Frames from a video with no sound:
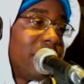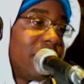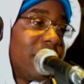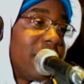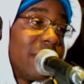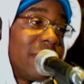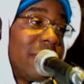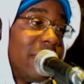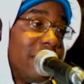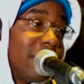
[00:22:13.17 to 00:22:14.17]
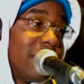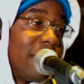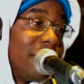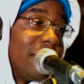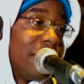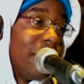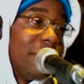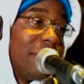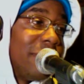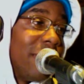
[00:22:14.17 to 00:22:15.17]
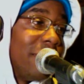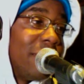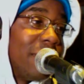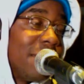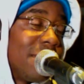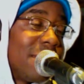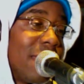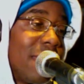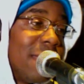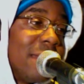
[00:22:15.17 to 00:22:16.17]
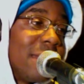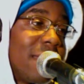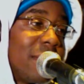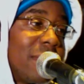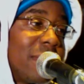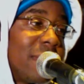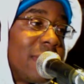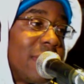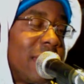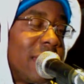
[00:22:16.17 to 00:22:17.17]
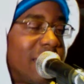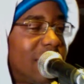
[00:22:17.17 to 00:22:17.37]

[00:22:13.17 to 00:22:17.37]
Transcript: because again, I've heard sayings that were just like,